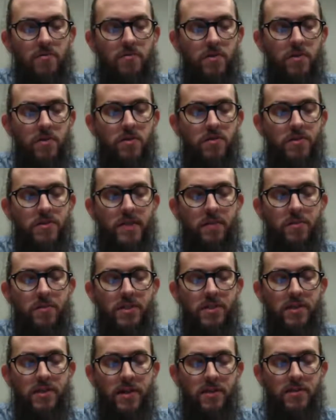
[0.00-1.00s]
you know,
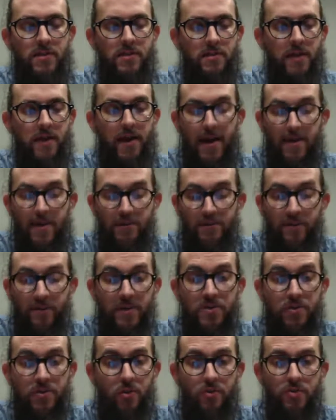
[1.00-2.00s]
tempting that is. I have
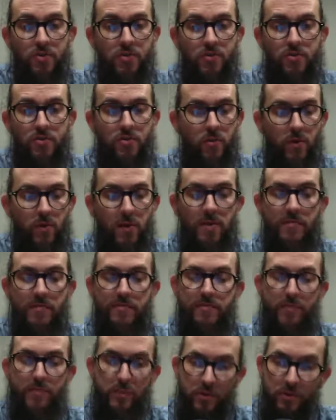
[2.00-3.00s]
friends also who
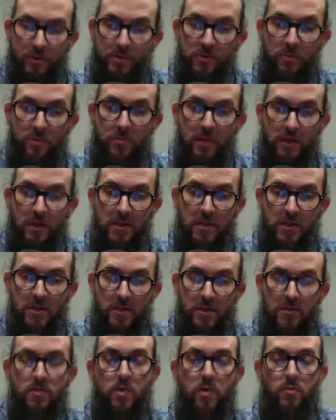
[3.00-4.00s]
have personal
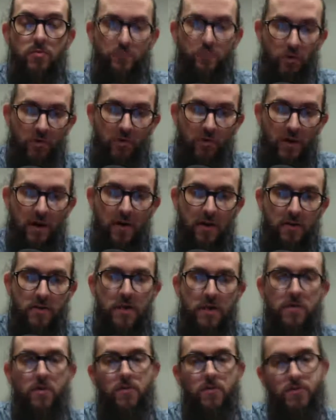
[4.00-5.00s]
pages, you know, profiles
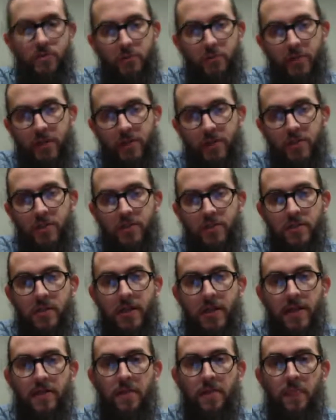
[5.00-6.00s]
and also pages.
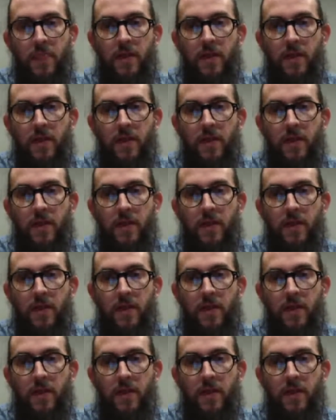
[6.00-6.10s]
And